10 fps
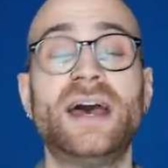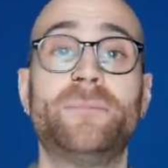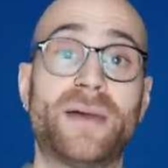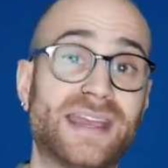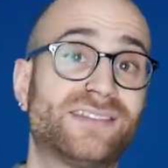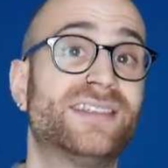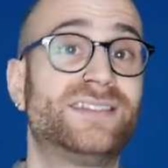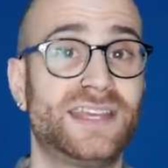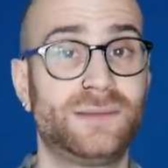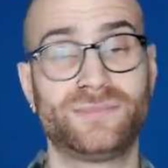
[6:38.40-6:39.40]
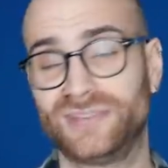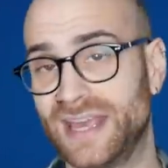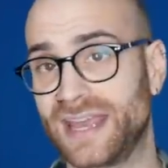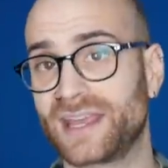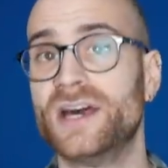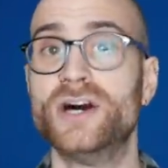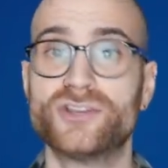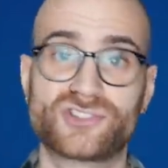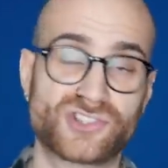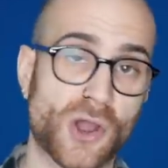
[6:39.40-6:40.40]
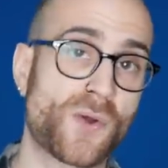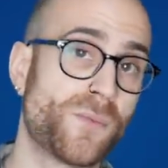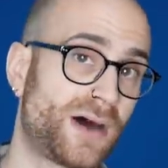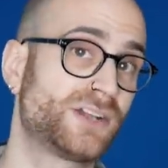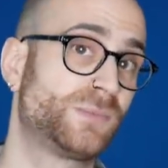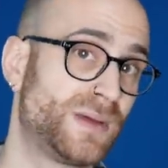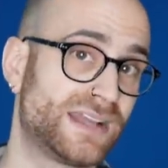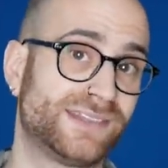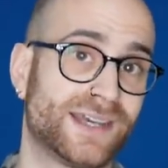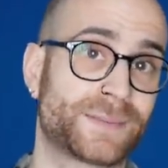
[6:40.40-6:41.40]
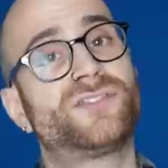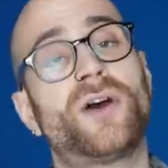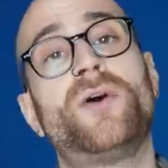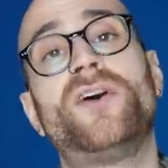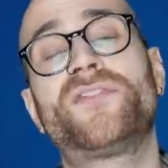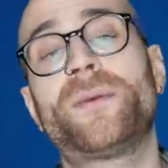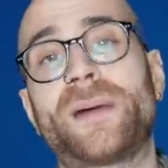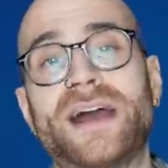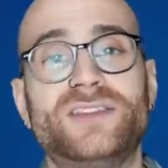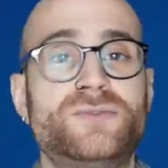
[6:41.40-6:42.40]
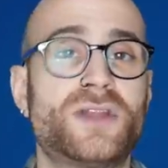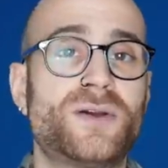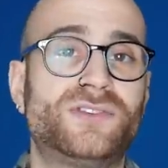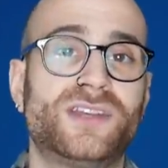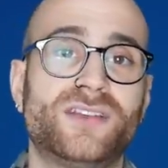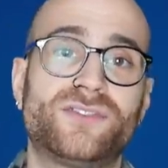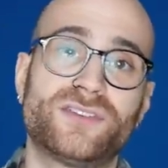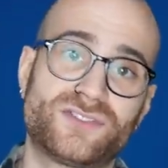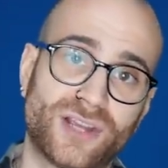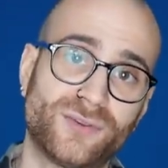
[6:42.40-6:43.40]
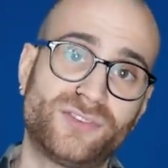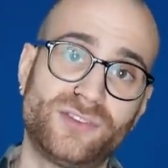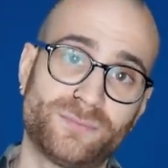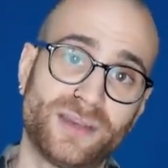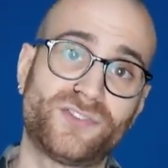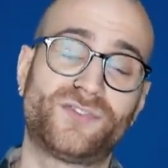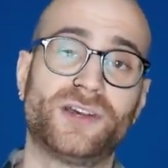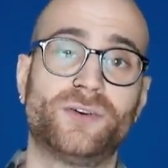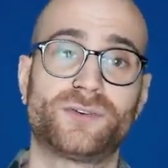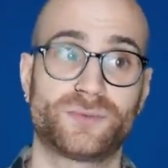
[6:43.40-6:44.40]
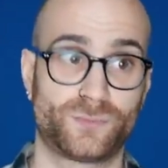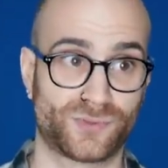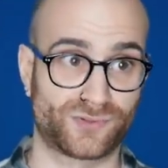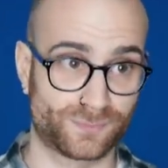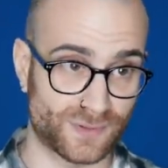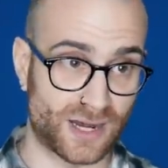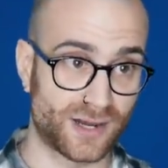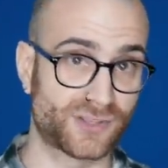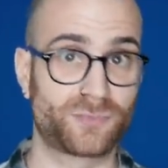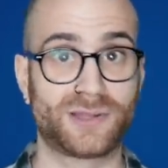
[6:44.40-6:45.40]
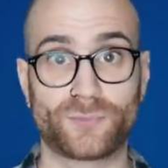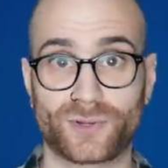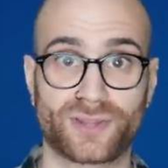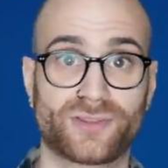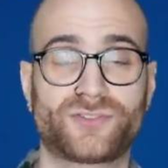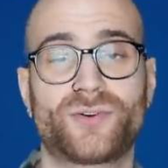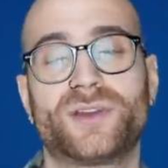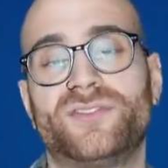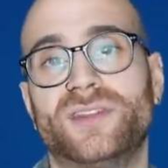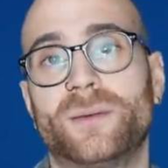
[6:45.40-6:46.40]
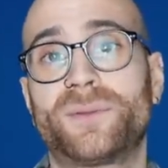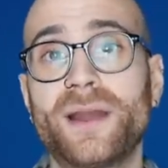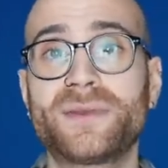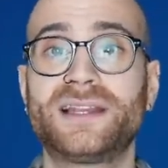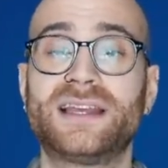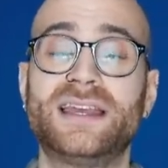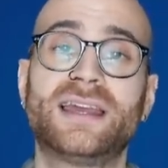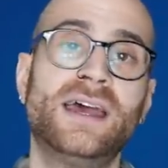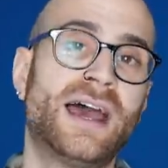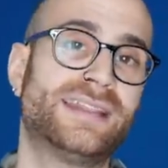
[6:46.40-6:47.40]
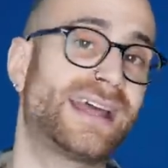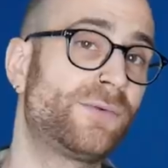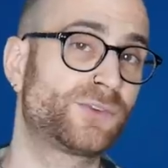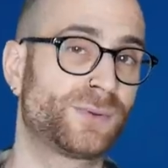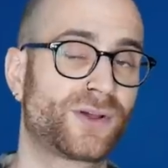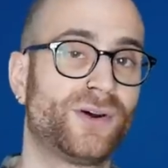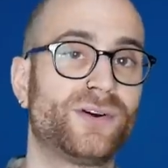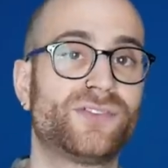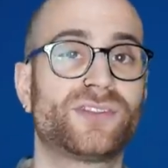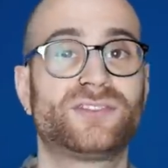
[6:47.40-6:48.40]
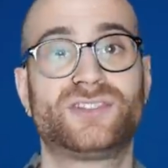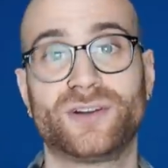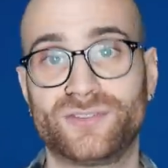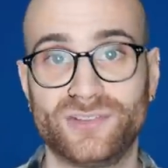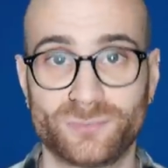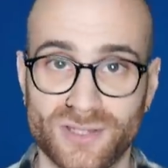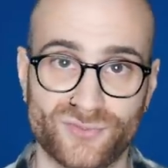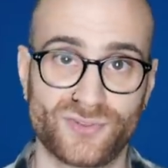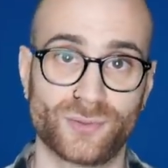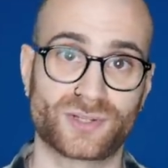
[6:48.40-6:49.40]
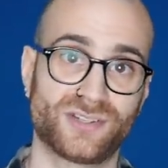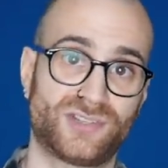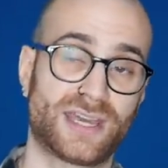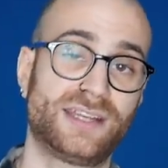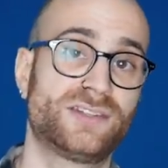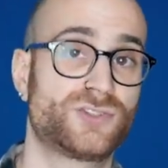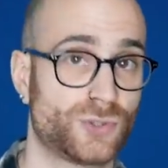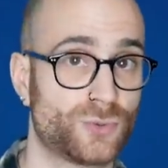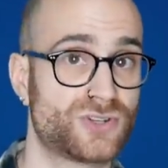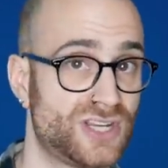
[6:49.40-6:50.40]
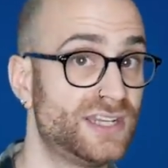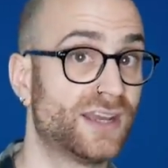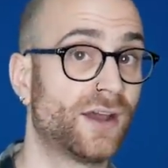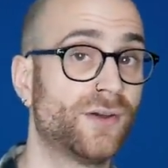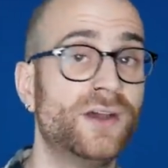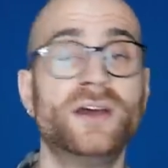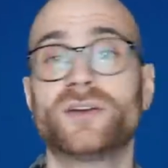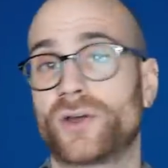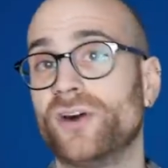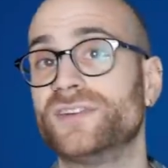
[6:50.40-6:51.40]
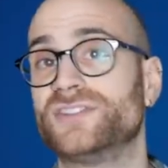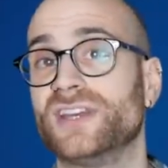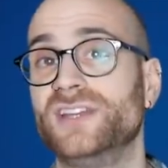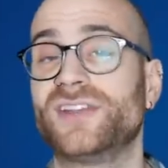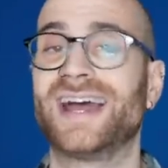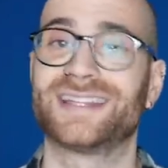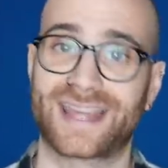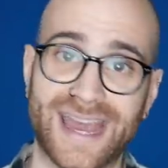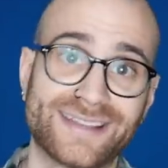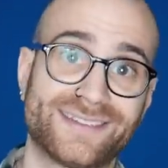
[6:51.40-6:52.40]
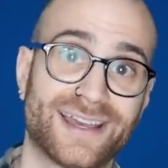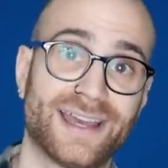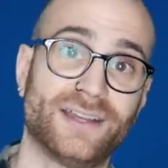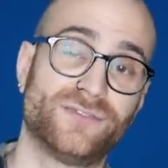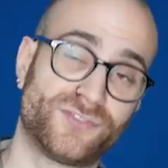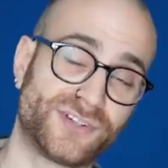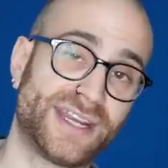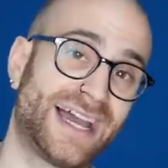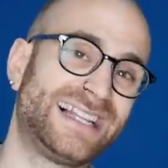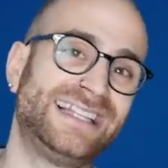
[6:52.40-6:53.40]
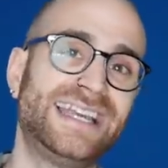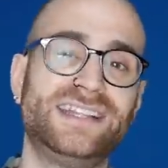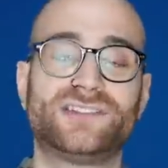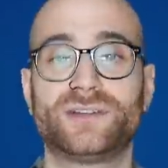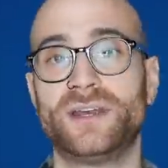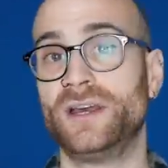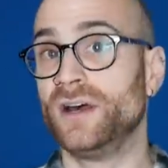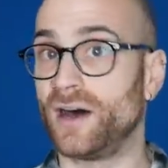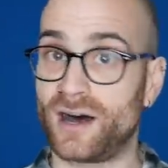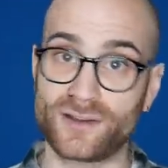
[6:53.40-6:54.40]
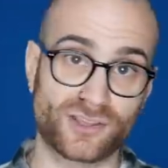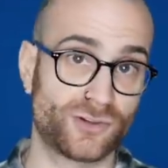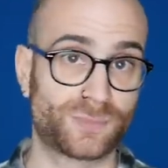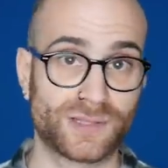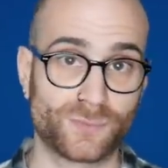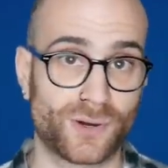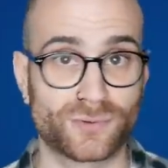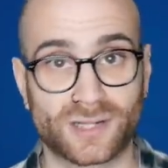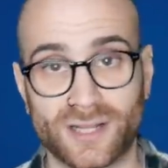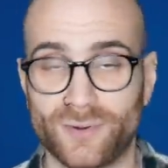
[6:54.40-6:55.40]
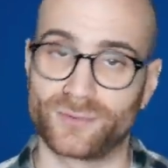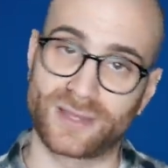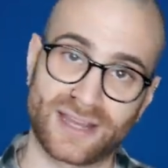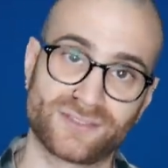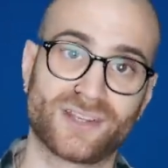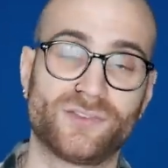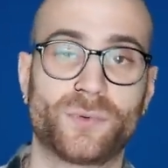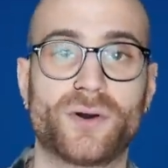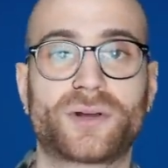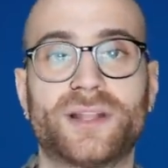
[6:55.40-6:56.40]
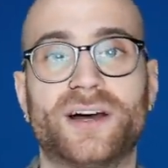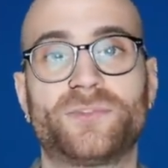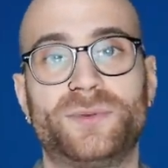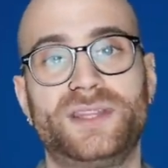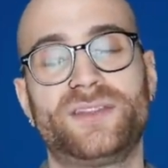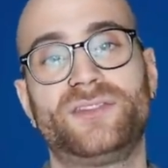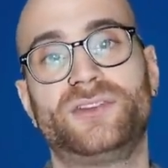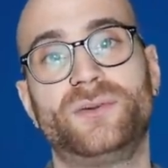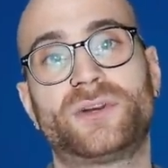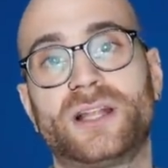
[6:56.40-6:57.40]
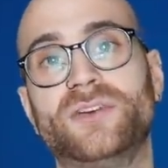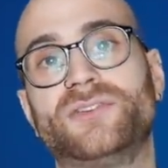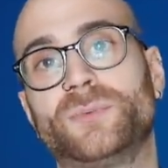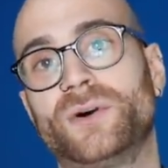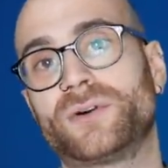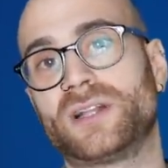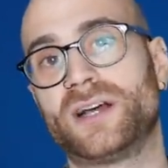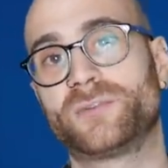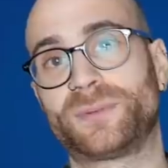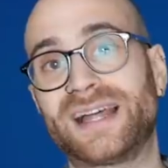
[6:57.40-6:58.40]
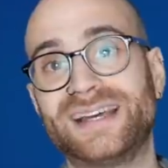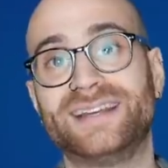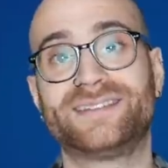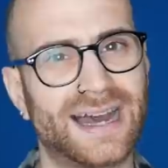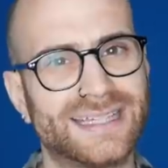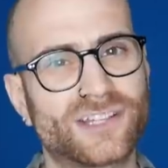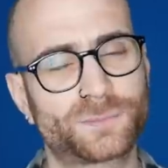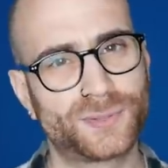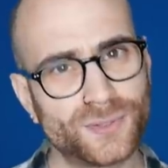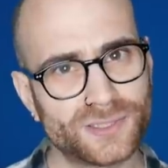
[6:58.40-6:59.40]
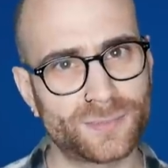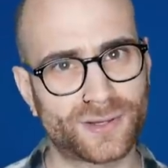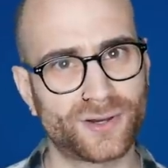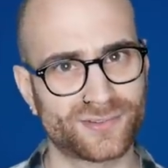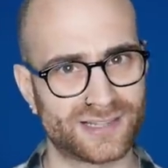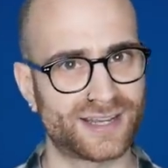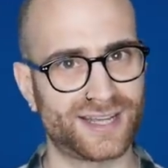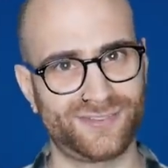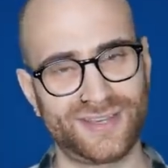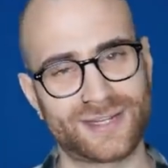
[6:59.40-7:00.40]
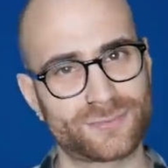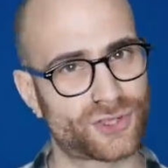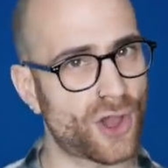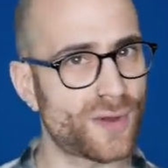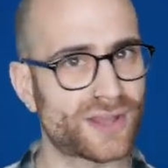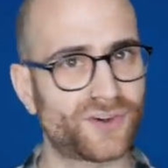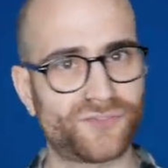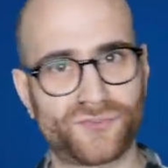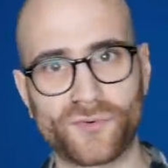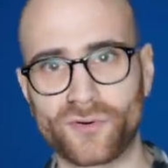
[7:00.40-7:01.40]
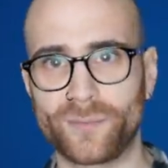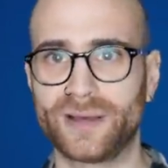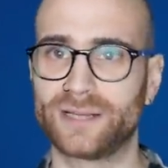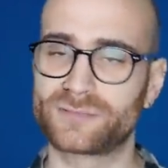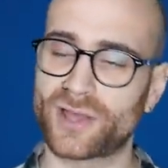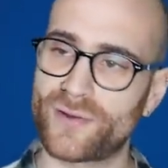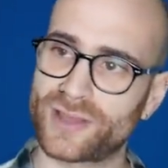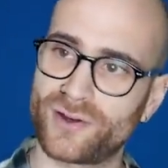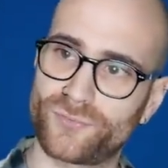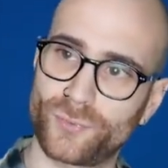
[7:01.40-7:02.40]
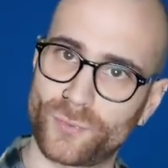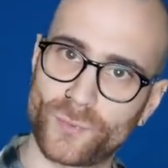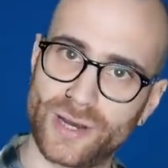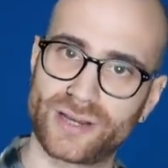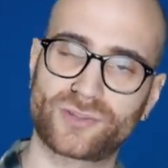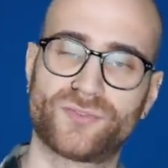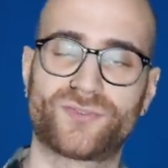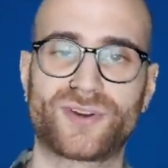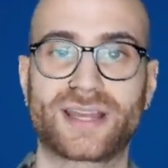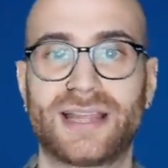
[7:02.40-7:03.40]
makes the team tick so much better. So off the bat, you notice Chelsea's midfield was arguably one of the strongest in the Premier League, and that was because Chelsea's midfield contained Jorginho, Kovacic and Kanté, three elite, arguably world-class, well, Kante's world-class, but the other two close to world-class players. And that's purely because, like I said, I'm going off form and I'm going off what works for Frank